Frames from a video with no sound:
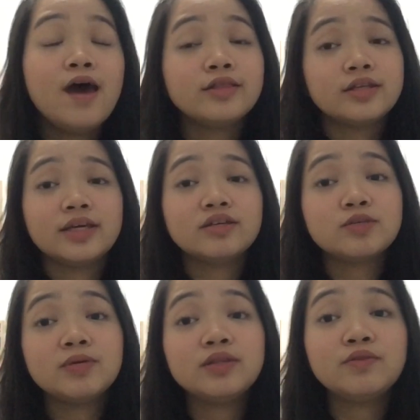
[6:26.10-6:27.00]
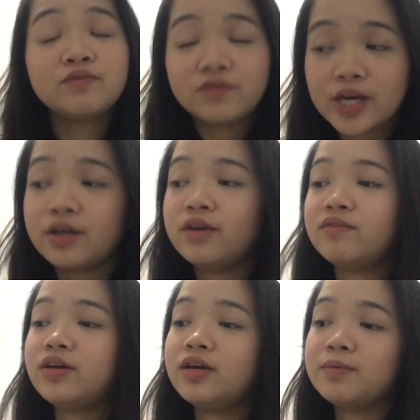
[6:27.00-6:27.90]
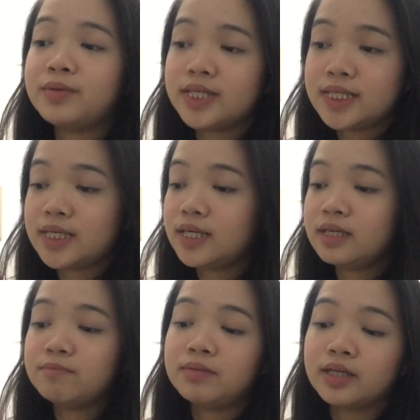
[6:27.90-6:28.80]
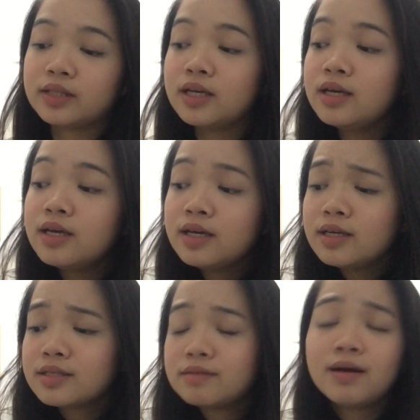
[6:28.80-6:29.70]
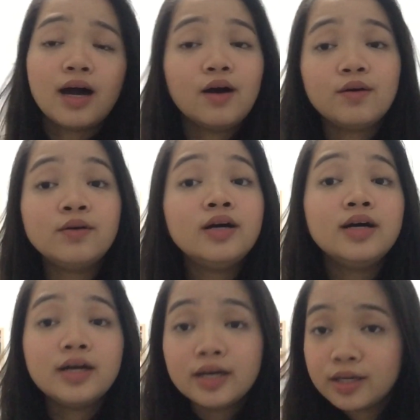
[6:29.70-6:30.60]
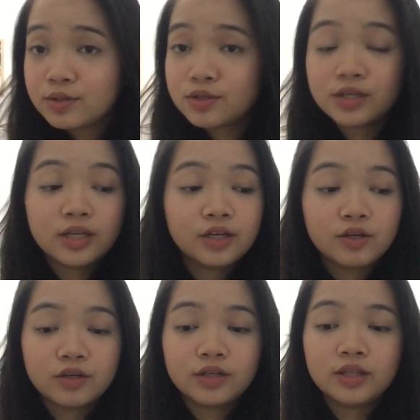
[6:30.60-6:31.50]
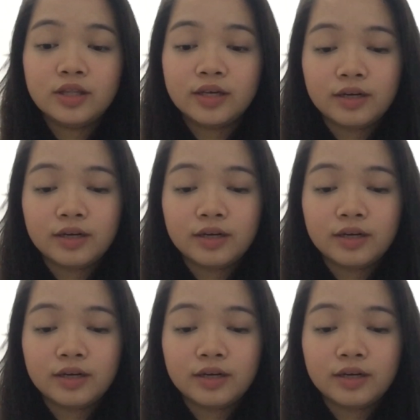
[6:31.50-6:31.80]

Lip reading: Today's been very, very busy, but somehow it was really good.